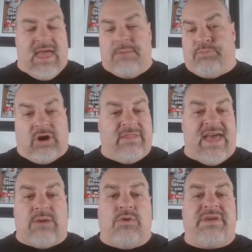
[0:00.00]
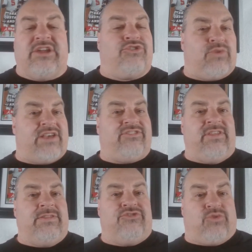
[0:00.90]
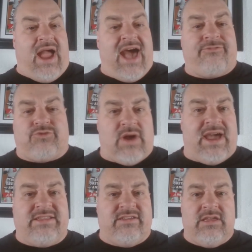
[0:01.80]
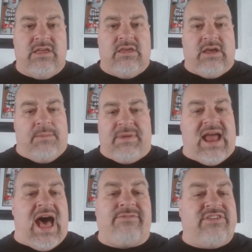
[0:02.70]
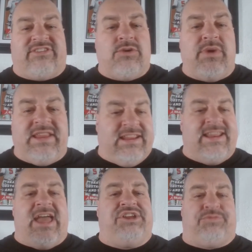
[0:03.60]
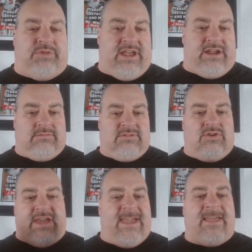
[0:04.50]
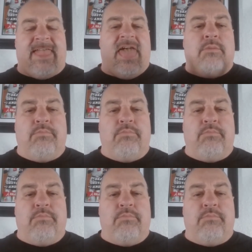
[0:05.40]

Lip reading: And part of that will be addressed in the draft, right? I mean, obviously we need an edge player, okay?